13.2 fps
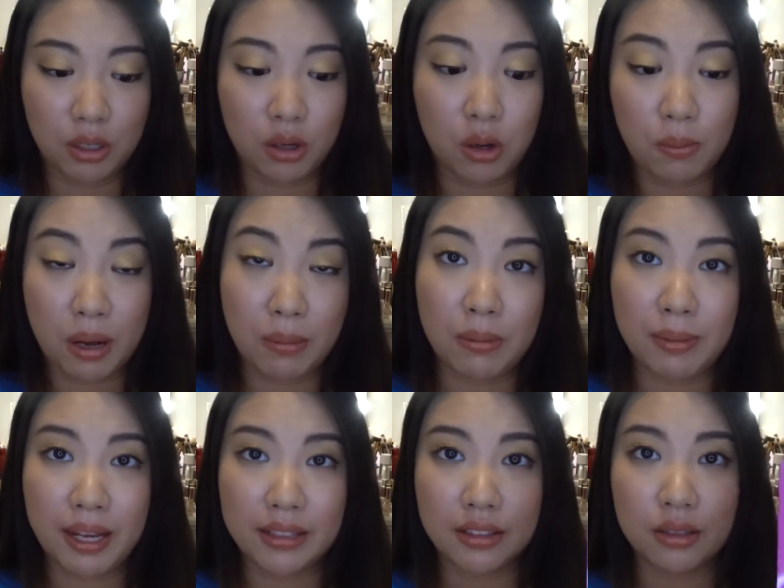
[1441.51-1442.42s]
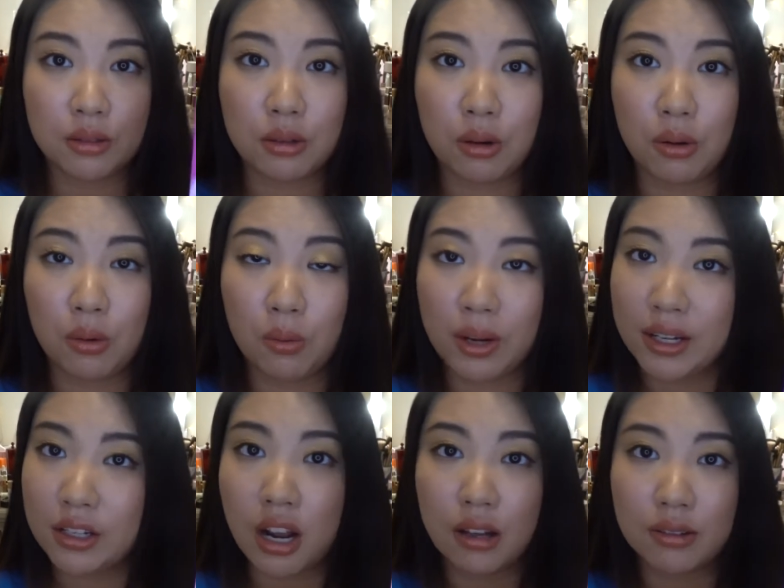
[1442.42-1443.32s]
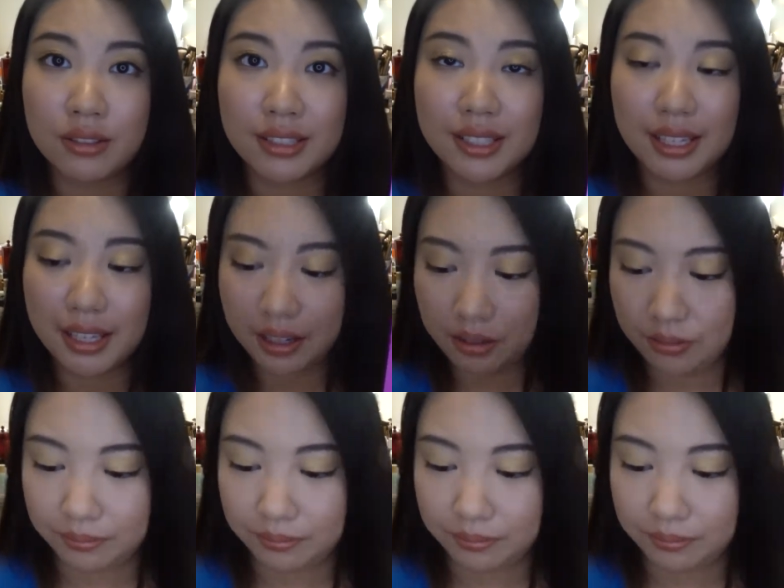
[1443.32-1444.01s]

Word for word: Glow Bubble Mask, so we shall see.